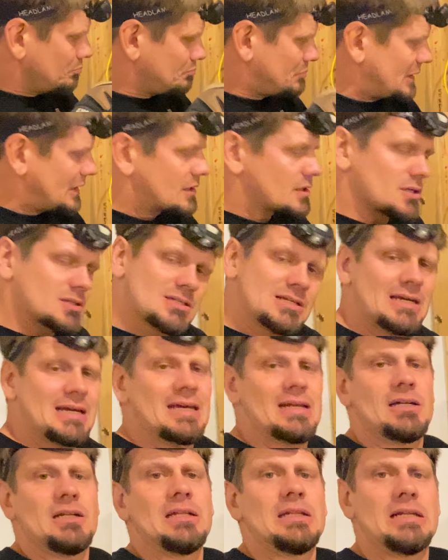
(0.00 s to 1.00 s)
Because I
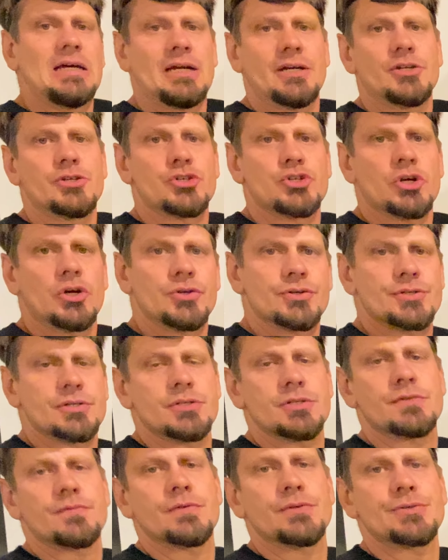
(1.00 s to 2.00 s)
had a lot of
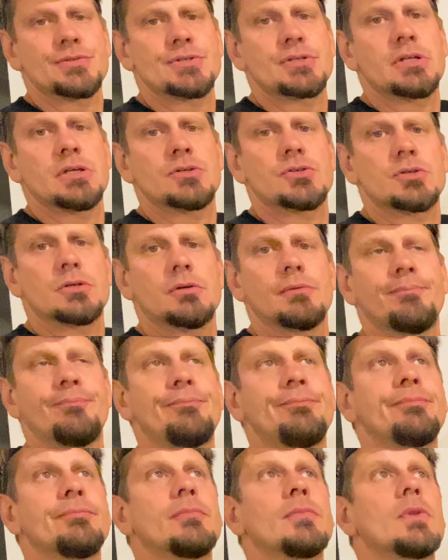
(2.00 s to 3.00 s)
junctions for this kitchen.
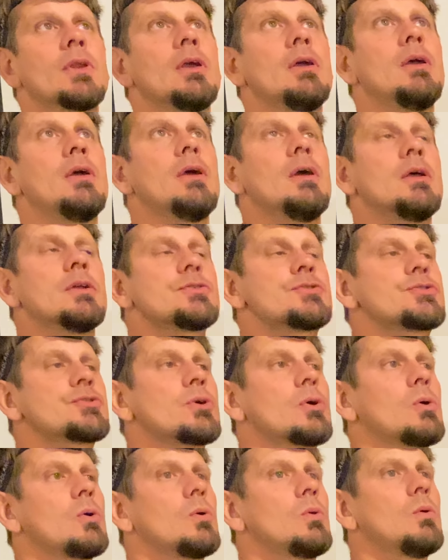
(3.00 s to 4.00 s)

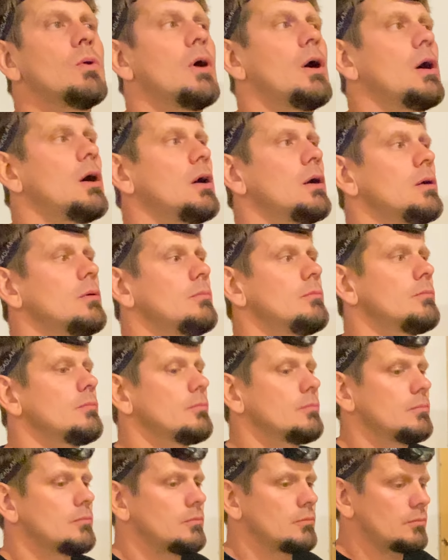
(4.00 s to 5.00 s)
So
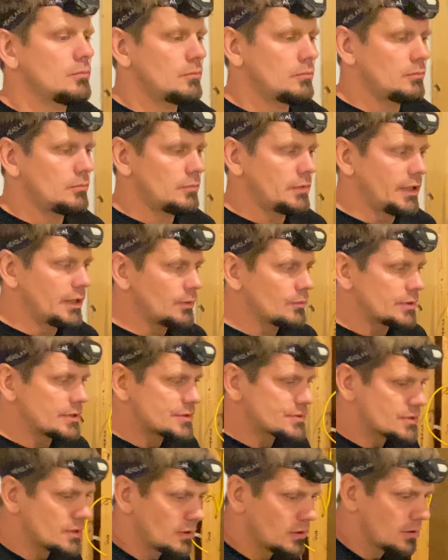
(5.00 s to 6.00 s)

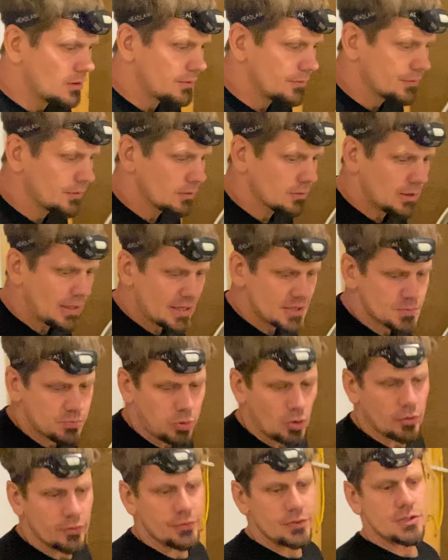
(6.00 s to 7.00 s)
anyways, the last
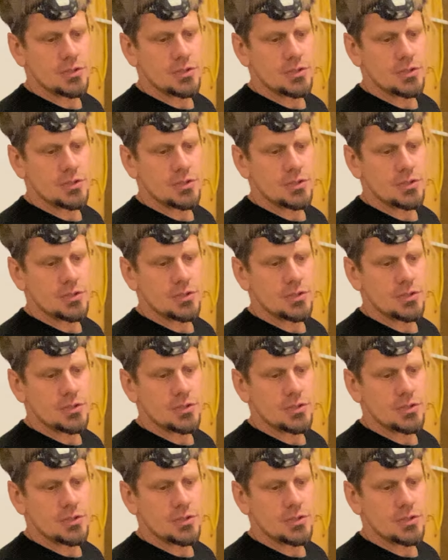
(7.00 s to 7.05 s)
part of